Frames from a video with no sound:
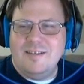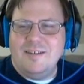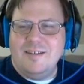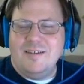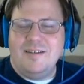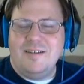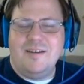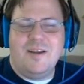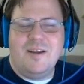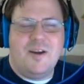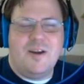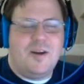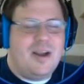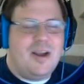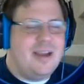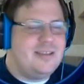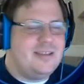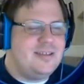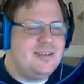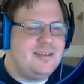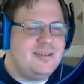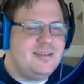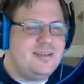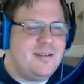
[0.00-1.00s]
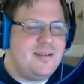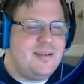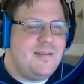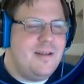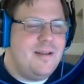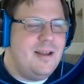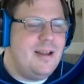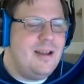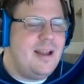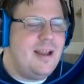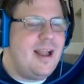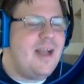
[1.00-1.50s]
No,
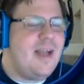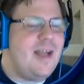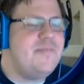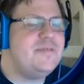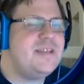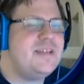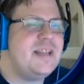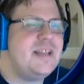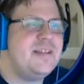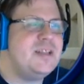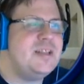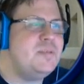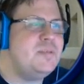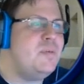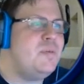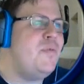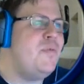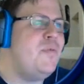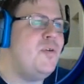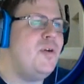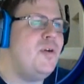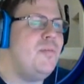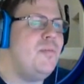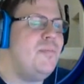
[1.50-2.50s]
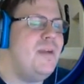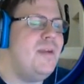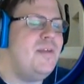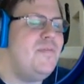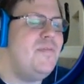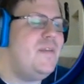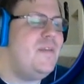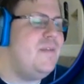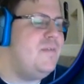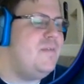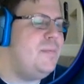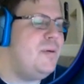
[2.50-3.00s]
I've said this before. My
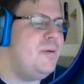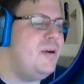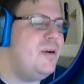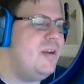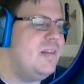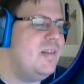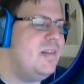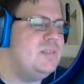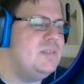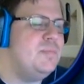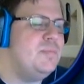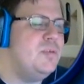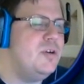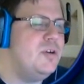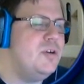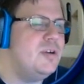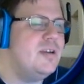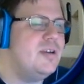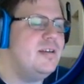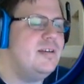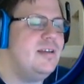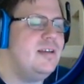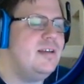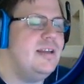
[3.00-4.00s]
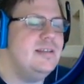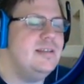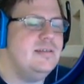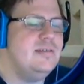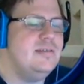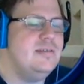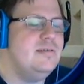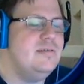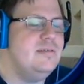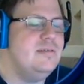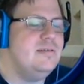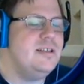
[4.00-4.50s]
favorite part of this book, and
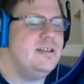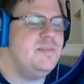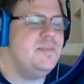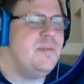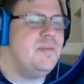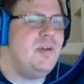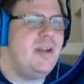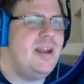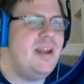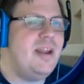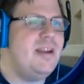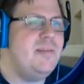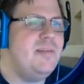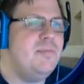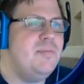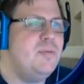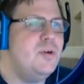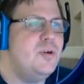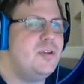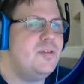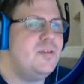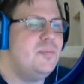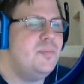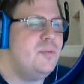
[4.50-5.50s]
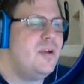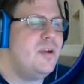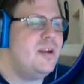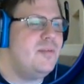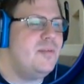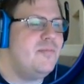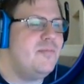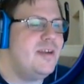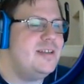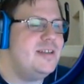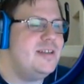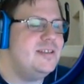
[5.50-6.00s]
just about any book that
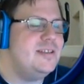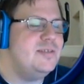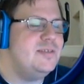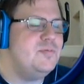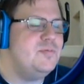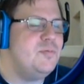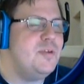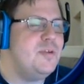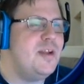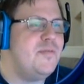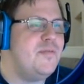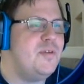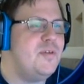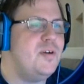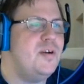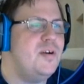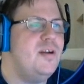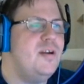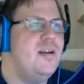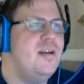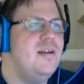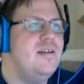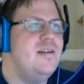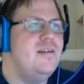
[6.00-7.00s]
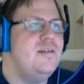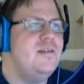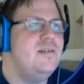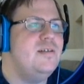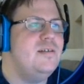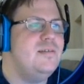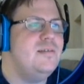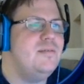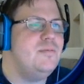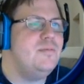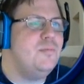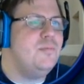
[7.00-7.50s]
Brandon writes, is whenever
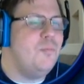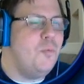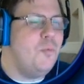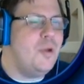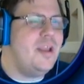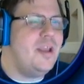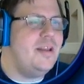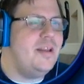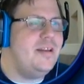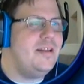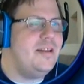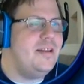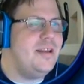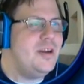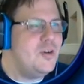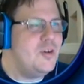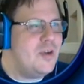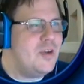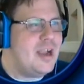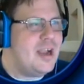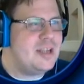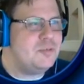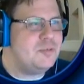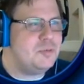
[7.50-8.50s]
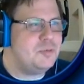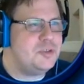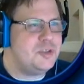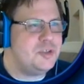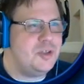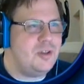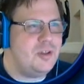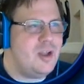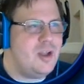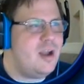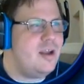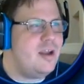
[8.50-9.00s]
Wit interacts with
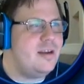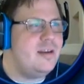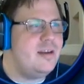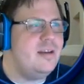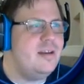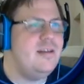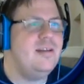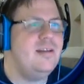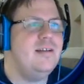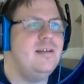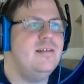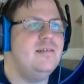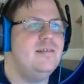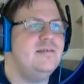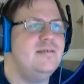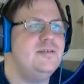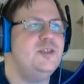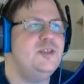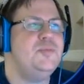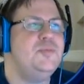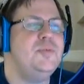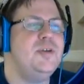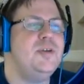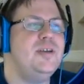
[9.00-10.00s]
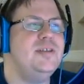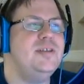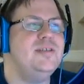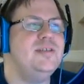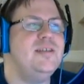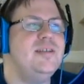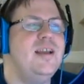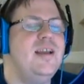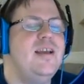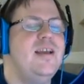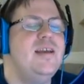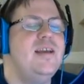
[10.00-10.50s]
Shallan, just
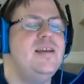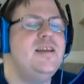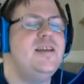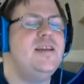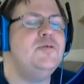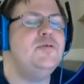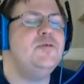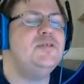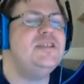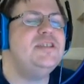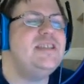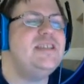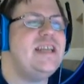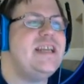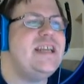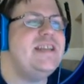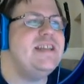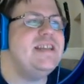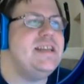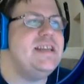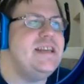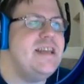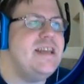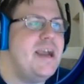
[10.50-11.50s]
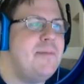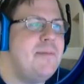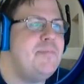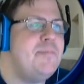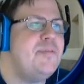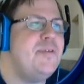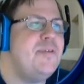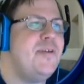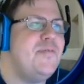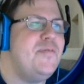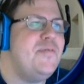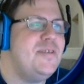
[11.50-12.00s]
because you see the
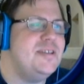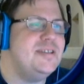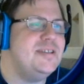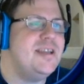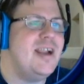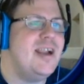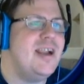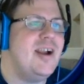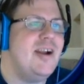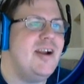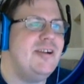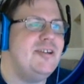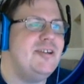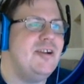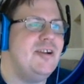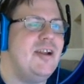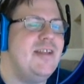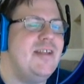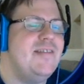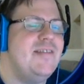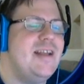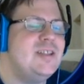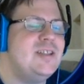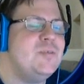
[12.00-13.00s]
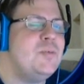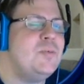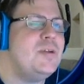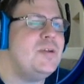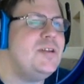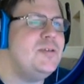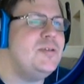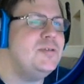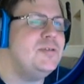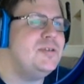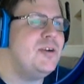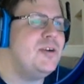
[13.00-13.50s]
depth of his character, and that's
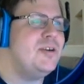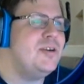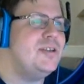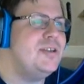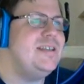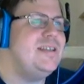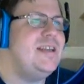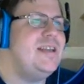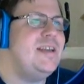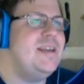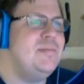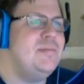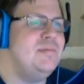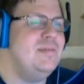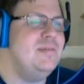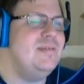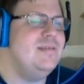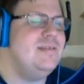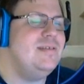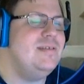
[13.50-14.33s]
when you start to see him